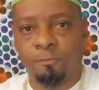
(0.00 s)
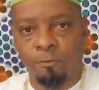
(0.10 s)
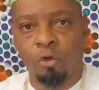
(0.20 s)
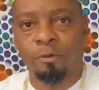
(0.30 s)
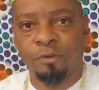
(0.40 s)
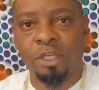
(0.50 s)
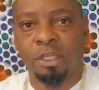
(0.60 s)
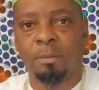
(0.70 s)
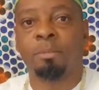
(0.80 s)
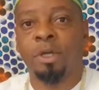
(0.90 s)
form of
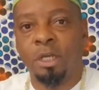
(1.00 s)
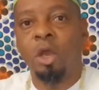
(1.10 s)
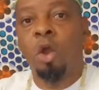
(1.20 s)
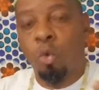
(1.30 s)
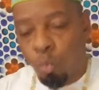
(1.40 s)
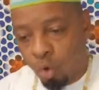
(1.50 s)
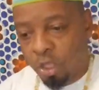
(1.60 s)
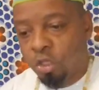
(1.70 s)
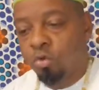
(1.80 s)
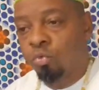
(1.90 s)
thinking, but
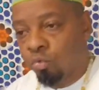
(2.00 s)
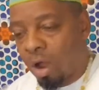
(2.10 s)
when you